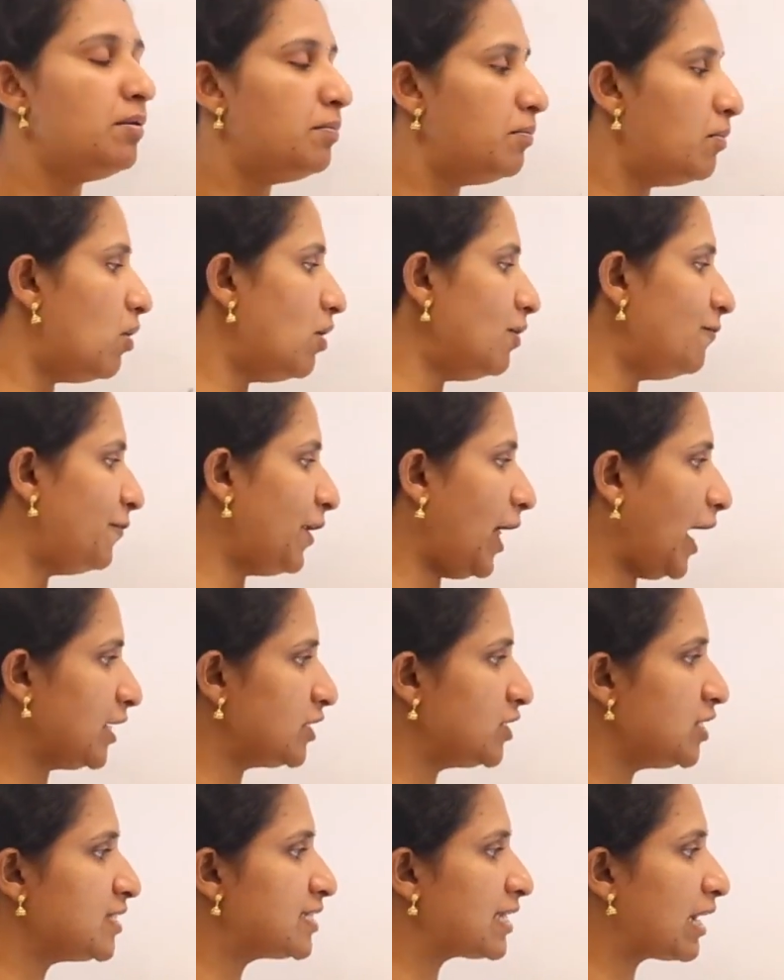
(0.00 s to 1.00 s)
Mole
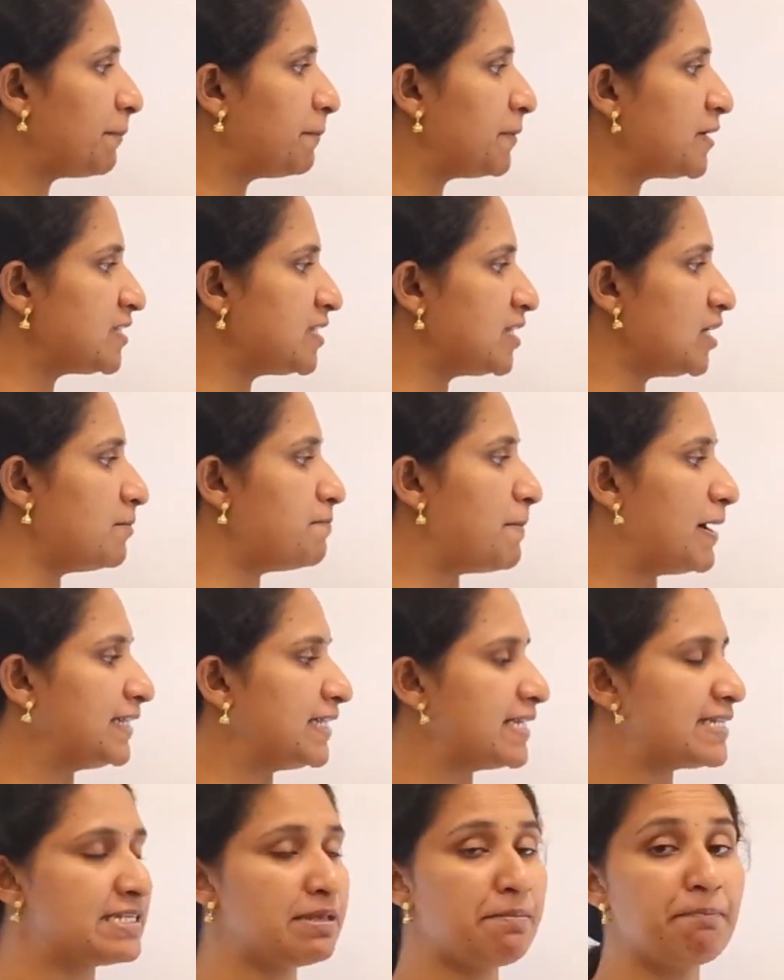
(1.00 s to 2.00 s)
fraction is represented by
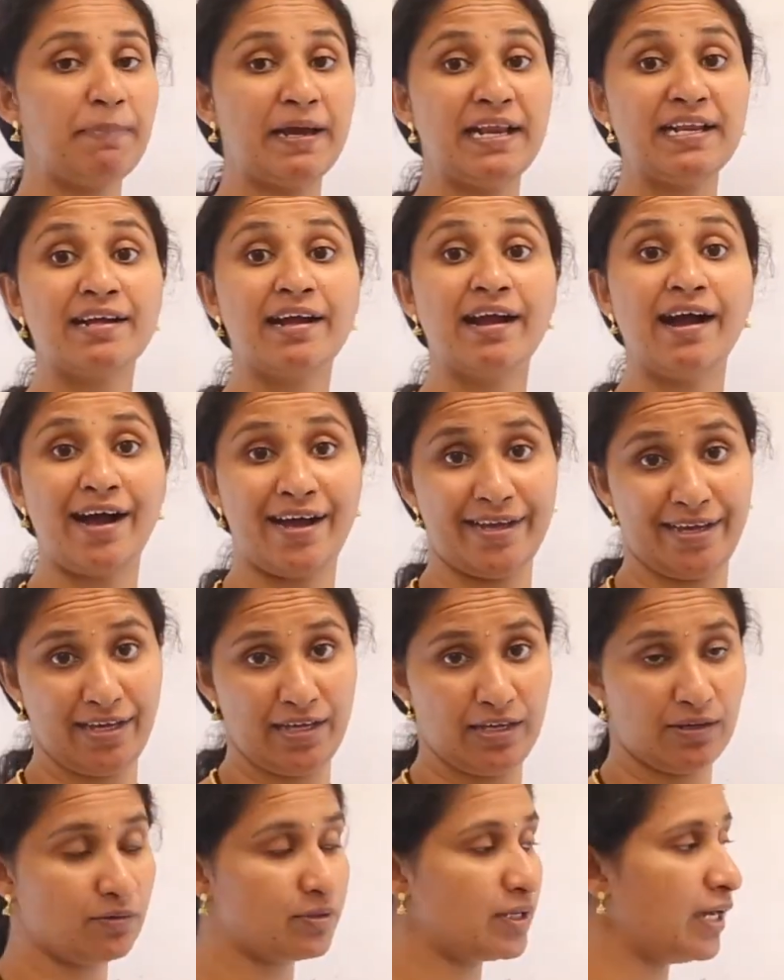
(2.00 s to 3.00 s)
the symbol
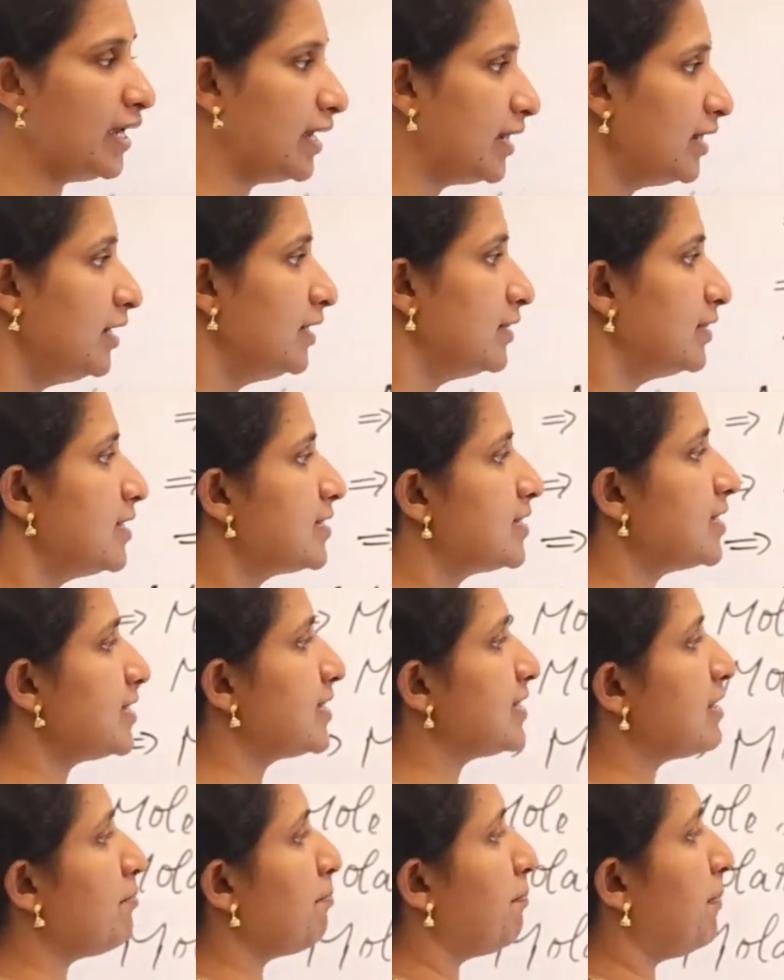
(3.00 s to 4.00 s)
chi. Okay, this is the
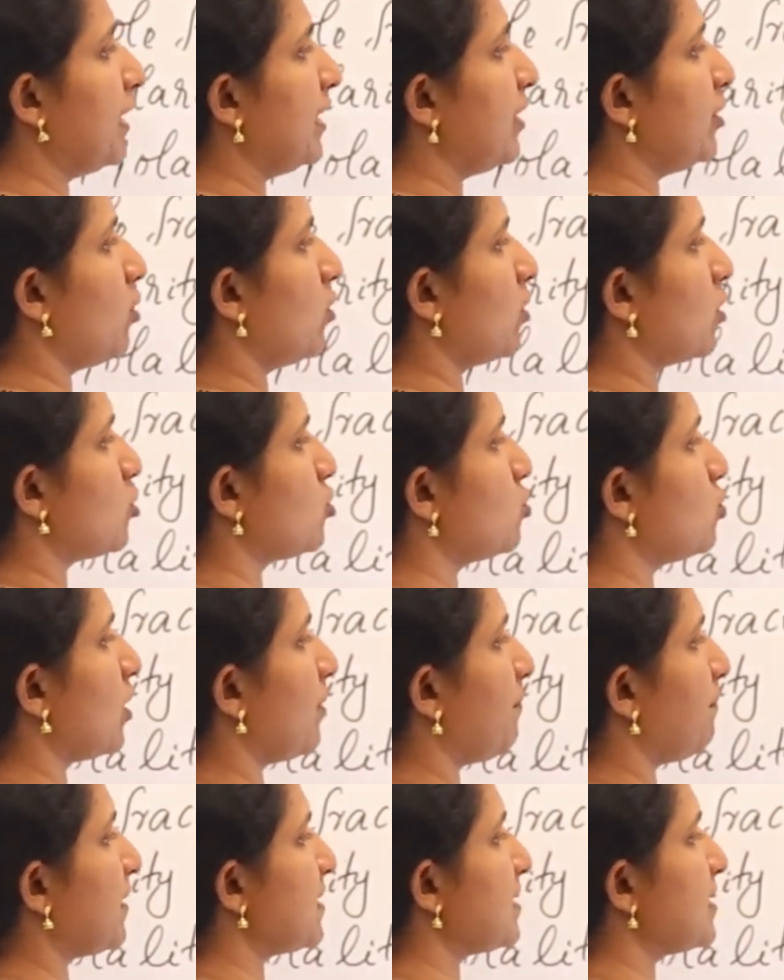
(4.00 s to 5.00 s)
symbol in order to
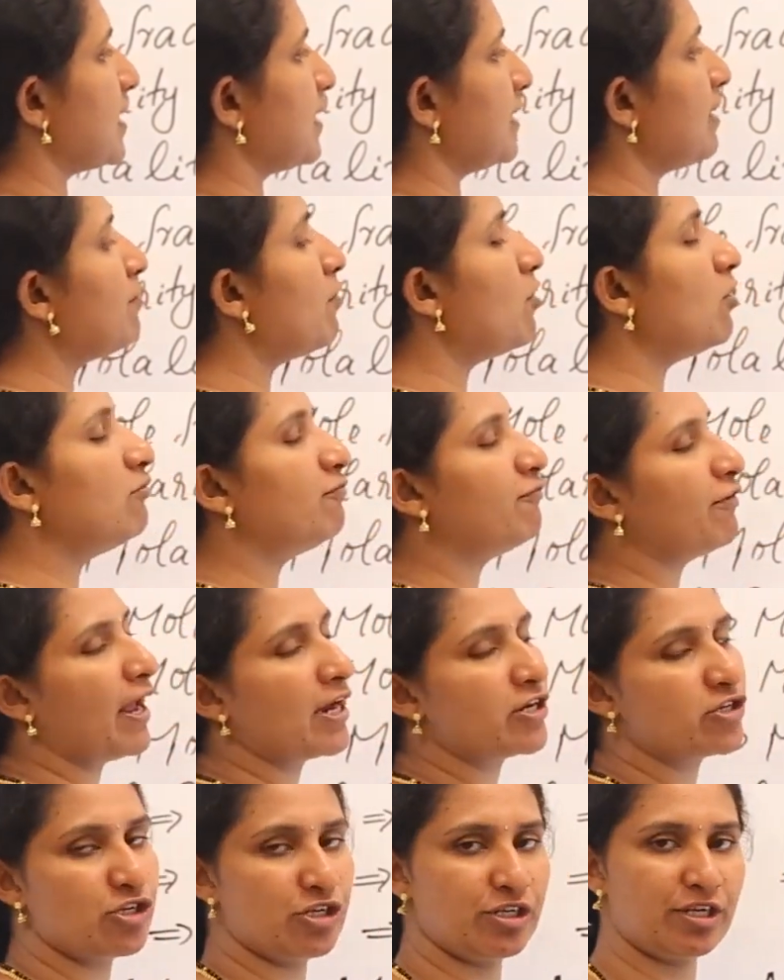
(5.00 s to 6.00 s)
represent the mole
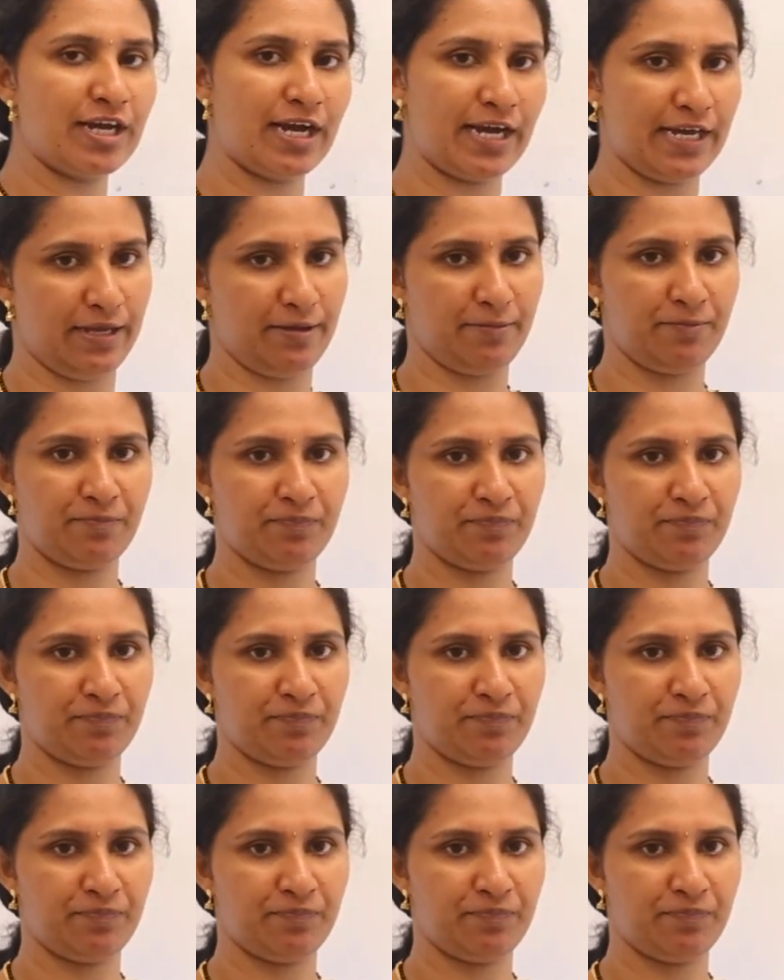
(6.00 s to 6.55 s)
fraction chi.